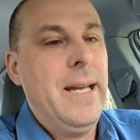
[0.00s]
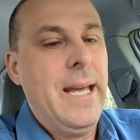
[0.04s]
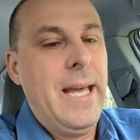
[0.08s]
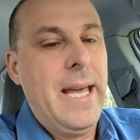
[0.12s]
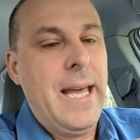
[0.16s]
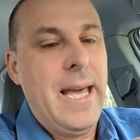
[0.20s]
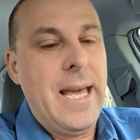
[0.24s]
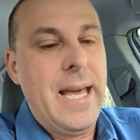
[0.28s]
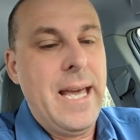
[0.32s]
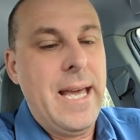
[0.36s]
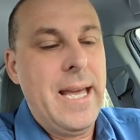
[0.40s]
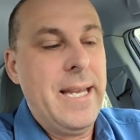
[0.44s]

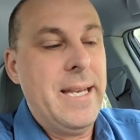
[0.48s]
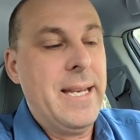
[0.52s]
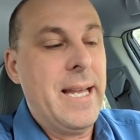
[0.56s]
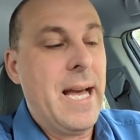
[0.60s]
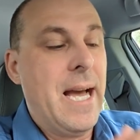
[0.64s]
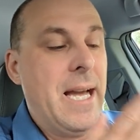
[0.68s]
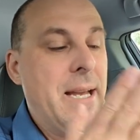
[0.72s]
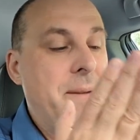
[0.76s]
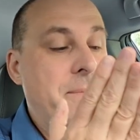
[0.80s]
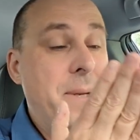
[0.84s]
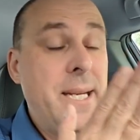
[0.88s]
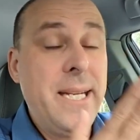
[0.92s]
And
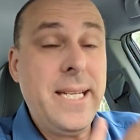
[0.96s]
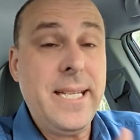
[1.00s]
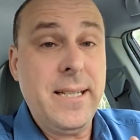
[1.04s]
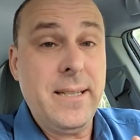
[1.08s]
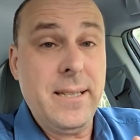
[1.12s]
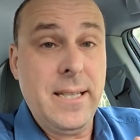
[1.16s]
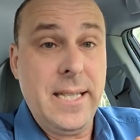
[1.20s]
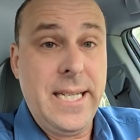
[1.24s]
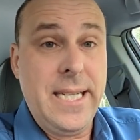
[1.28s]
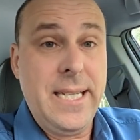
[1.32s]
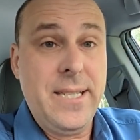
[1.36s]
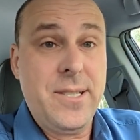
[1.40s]
I
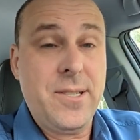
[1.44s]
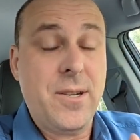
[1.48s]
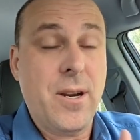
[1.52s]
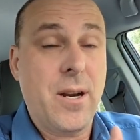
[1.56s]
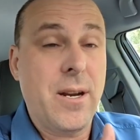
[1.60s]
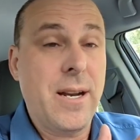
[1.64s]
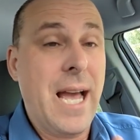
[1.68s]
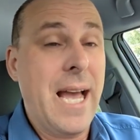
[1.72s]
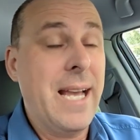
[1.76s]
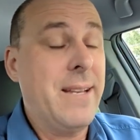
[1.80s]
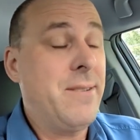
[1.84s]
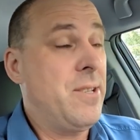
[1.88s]
immediately
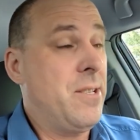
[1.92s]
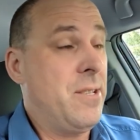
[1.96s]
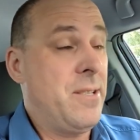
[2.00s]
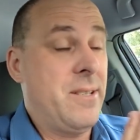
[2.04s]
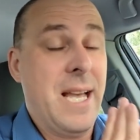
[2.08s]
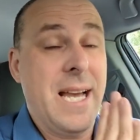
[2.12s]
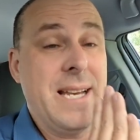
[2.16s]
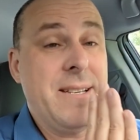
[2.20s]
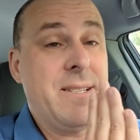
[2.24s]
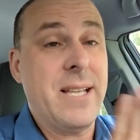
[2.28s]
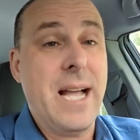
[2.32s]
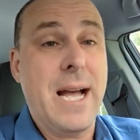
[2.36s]
start I
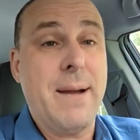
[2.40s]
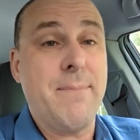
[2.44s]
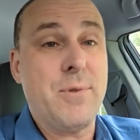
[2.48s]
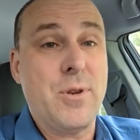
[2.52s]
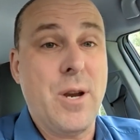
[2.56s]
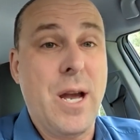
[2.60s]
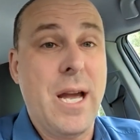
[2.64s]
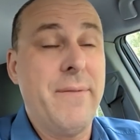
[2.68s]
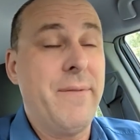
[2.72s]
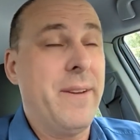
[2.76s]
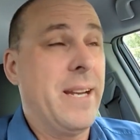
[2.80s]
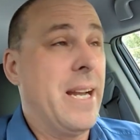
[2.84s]
just I stopped
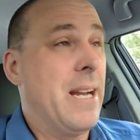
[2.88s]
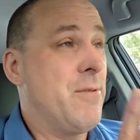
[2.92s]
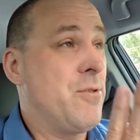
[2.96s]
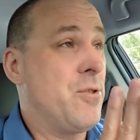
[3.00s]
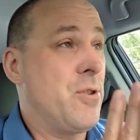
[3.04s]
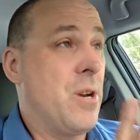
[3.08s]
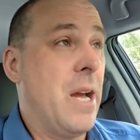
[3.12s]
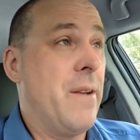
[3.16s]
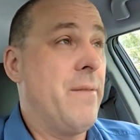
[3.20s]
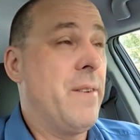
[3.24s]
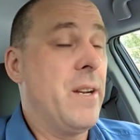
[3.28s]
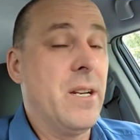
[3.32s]
driving. I was
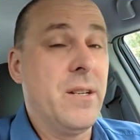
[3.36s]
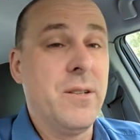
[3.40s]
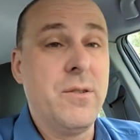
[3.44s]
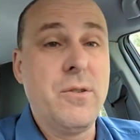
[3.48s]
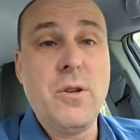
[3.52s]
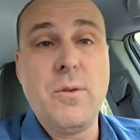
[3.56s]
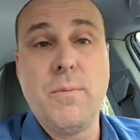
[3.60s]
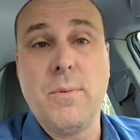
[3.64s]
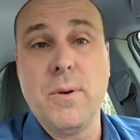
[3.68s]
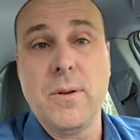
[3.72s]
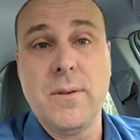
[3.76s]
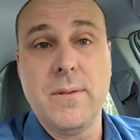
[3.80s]
driving on
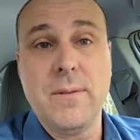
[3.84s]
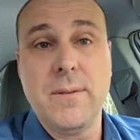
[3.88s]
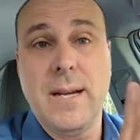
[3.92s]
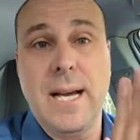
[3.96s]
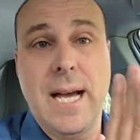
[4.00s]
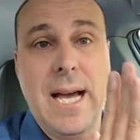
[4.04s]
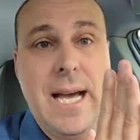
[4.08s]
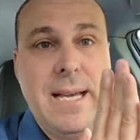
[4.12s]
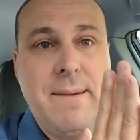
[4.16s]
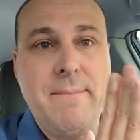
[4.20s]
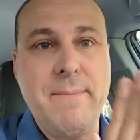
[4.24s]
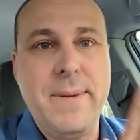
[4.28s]
Uber.
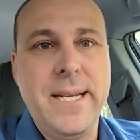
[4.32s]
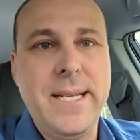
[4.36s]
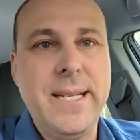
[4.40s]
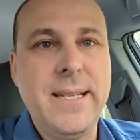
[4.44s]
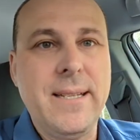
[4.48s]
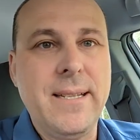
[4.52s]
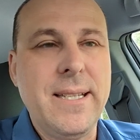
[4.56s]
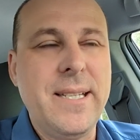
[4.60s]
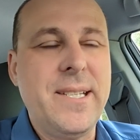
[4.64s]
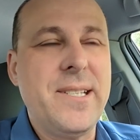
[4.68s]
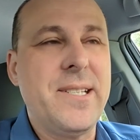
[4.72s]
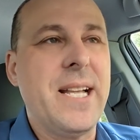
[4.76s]
I
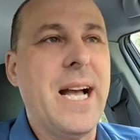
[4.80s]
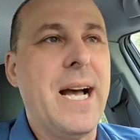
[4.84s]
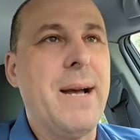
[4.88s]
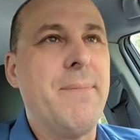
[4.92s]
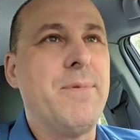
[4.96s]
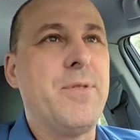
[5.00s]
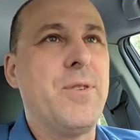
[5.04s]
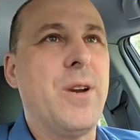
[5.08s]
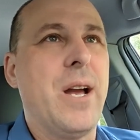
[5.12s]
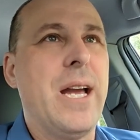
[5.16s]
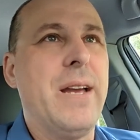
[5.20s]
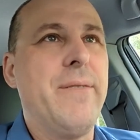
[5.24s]
immediately
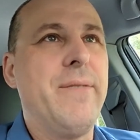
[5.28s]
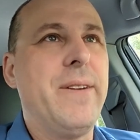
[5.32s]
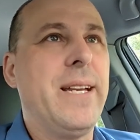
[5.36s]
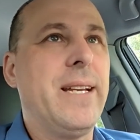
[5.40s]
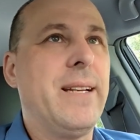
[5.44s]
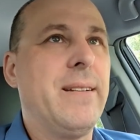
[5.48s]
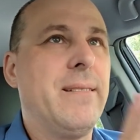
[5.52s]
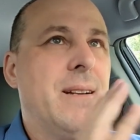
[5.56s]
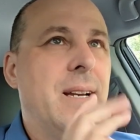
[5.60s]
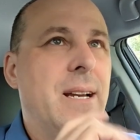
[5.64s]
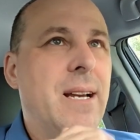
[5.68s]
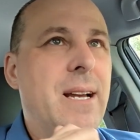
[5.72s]
stopped
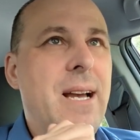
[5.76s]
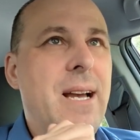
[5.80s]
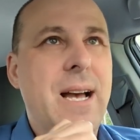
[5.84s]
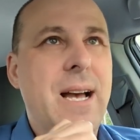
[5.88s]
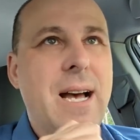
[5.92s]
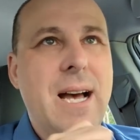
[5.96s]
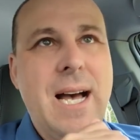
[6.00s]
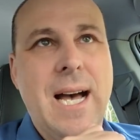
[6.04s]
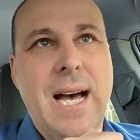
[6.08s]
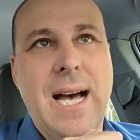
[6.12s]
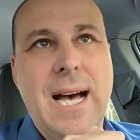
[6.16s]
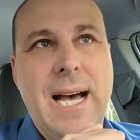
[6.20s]
driving.
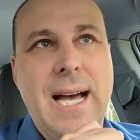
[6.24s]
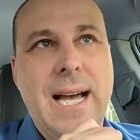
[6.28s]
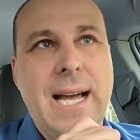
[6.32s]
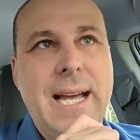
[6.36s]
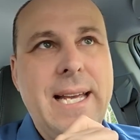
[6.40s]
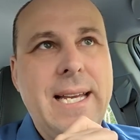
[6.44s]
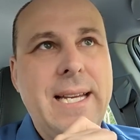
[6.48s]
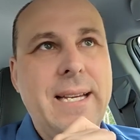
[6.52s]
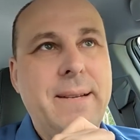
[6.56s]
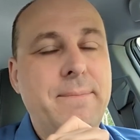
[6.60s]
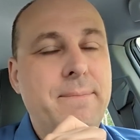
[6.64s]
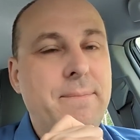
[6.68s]

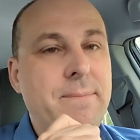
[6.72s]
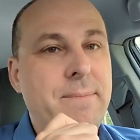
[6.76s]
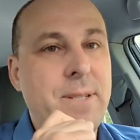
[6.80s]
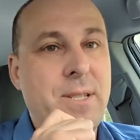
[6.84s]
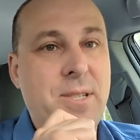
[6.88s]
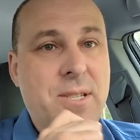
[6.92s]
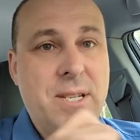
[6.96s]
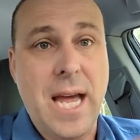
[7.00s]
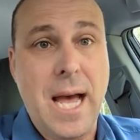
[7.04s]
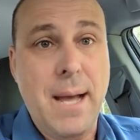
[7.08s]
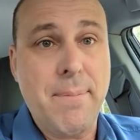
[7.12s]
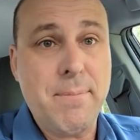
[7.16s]
I
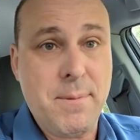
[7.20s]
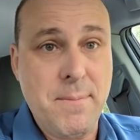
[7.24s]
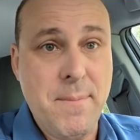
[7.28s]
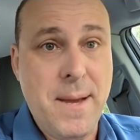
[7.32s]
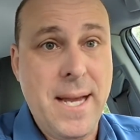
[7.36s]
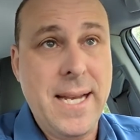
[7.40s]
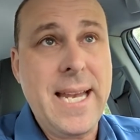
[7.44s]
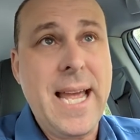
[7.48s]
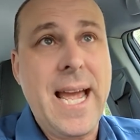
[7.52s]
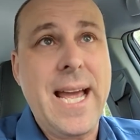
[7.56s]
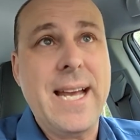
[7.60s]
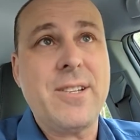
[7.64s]
stopped
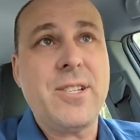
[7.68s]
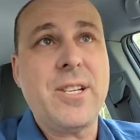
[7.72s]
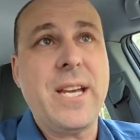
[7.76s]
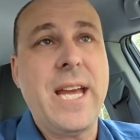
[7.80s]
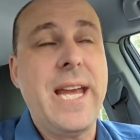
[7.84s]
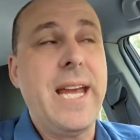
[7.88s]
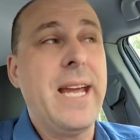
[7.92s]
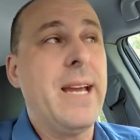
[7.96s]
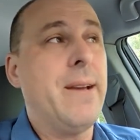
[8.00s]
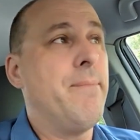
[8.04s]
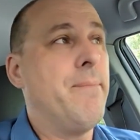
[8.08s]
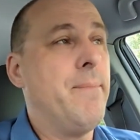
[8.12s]
my dash
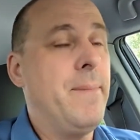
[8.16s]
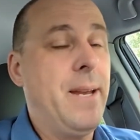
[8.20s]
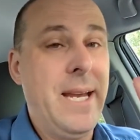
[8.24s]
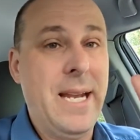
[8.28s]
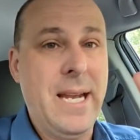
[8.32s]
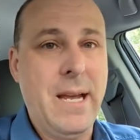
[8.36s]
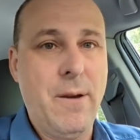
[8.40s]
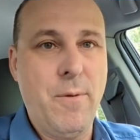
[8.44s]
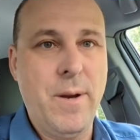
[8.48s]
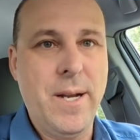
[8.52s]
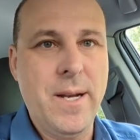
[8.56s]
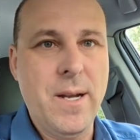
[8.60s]
cam,
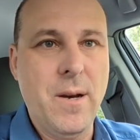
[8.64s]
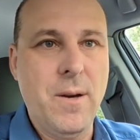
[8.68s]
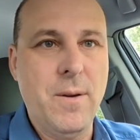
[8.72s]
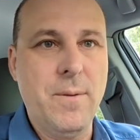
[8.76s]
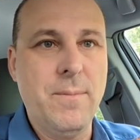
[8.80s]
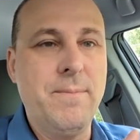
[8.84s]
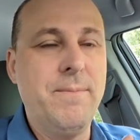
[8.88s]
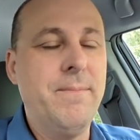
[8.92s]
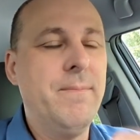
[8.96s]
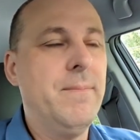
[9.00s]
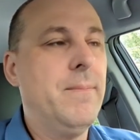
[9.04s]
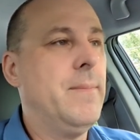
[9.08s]
and I went
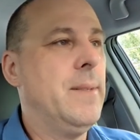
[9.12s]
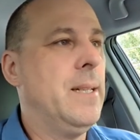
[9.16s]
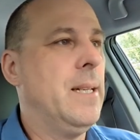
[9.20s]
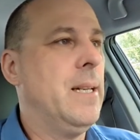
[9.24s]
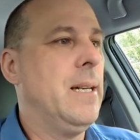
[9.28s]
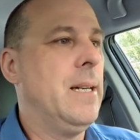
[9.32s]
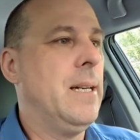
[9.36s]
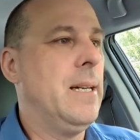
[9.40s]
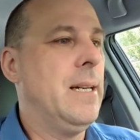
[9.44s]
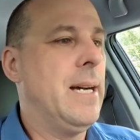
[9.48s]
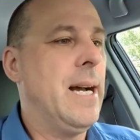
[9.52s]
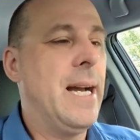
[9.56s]
home.
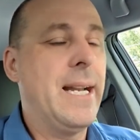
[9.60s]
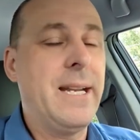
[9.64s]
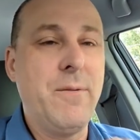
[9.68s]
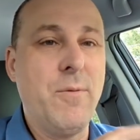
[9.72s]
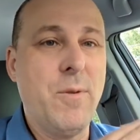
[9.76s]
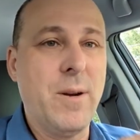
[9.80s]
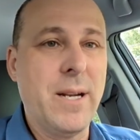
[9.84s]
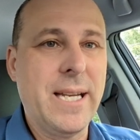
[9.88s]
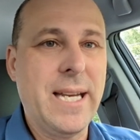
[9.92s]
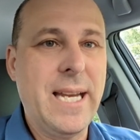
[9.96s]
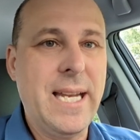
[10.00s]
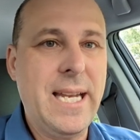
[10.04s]
Uh, I
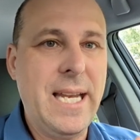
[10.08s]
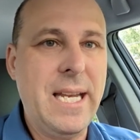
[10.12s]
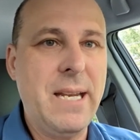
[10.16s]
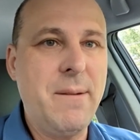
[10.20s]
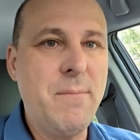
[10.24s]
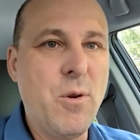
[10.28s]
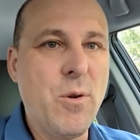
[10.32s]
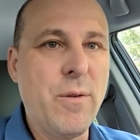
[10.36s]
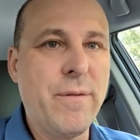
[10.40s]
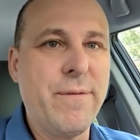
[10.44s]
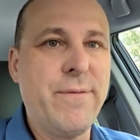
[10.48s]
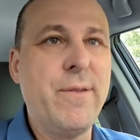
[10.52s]
didn't want to get any
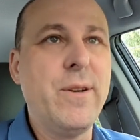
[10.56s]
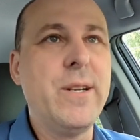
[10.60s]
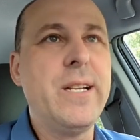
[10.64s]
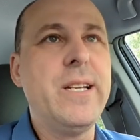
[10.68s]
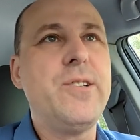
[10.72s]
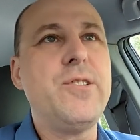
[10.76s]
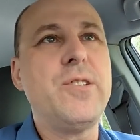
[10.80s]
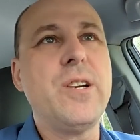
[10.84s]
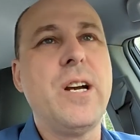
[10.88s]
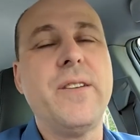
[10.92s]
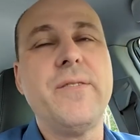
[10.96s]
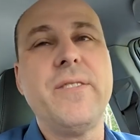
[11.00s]
more
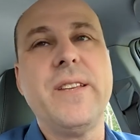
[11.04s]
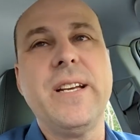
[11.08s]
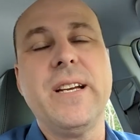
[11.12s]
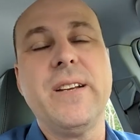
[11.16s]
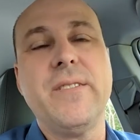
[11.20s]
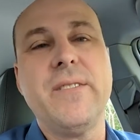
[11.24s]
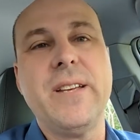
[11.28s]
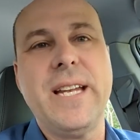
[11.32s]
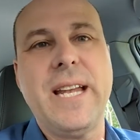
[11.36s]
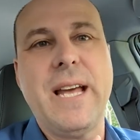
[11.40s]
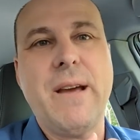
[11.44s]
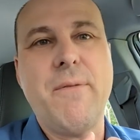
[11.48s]
footage on
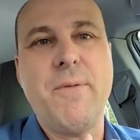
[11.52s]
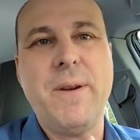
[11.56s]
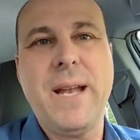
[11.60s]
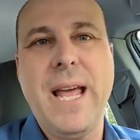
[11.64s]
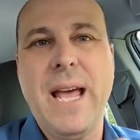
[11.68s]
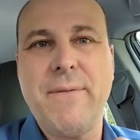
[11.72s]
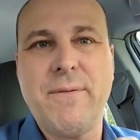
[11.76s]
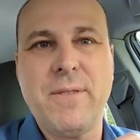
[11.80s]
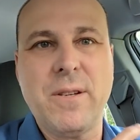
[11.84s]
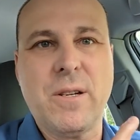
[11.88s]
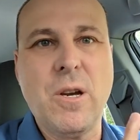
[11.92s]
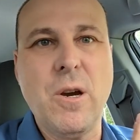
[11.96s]
there that I would
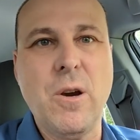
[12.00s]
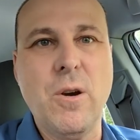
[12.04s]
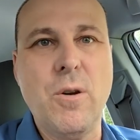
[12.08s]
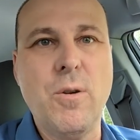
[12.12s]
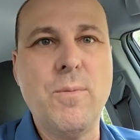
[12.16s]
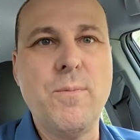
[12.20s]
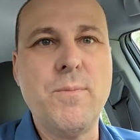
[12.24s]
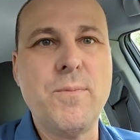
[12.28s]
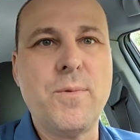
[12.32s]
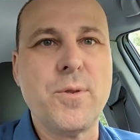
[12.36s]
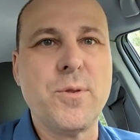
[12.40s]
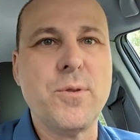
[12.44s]
have to
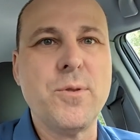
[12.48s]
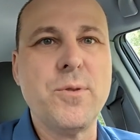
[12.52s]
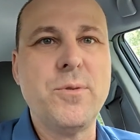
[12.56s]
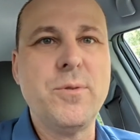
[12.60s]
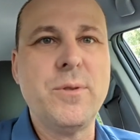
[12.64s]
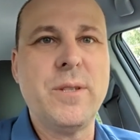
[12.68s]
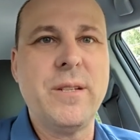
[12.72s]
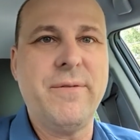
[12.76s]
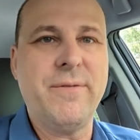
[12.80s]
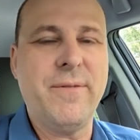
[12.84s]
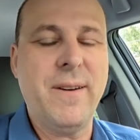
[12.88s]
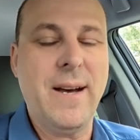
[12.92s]
comb
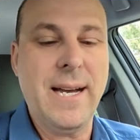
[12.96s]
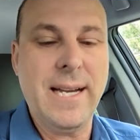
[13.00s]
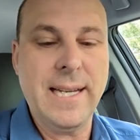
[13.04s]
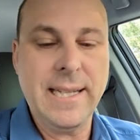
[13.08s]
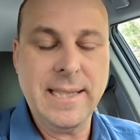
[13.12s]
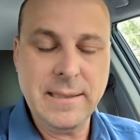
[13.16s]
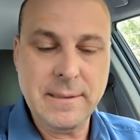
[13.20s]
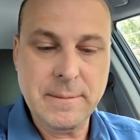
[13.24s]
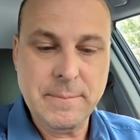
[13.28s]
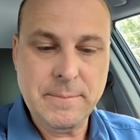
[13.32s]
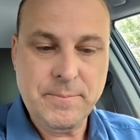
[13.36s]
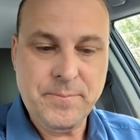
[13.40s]
through to
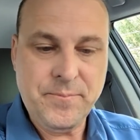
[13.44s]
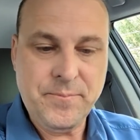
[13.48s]
find.